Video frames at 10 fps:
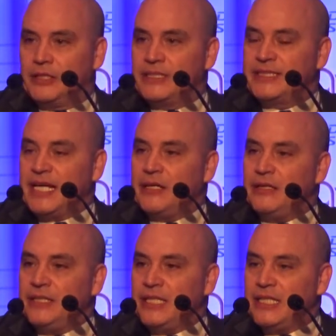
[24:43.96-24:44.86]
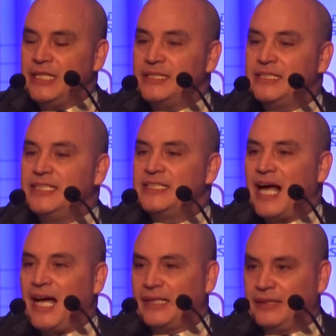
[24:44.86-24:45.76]
The second is
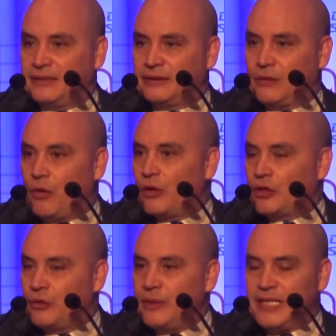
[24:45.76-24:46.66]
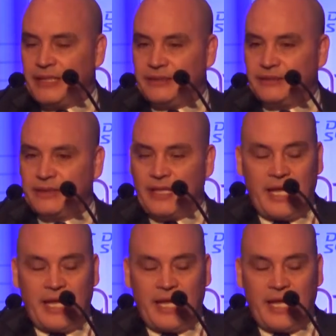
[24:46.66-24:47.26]
design or create.